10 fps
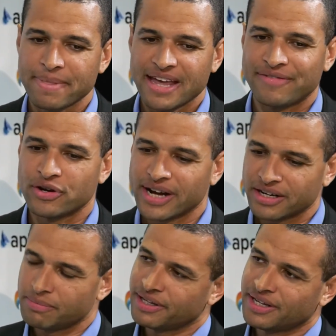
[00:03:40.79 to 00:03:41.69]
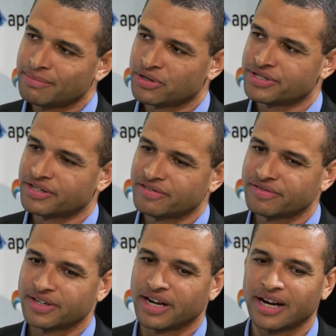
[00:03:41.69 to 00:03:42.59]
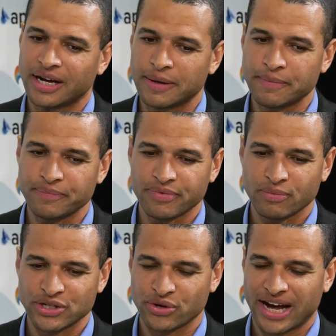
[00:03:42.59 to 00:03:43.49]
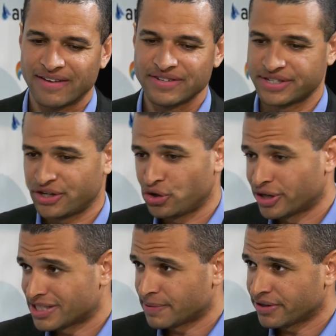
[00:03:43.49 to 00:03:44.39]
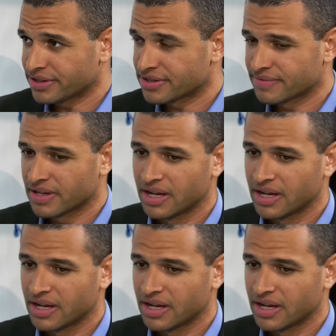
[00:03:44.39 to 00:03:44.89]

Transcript: If you're not completely immersive, what you have is a good experience.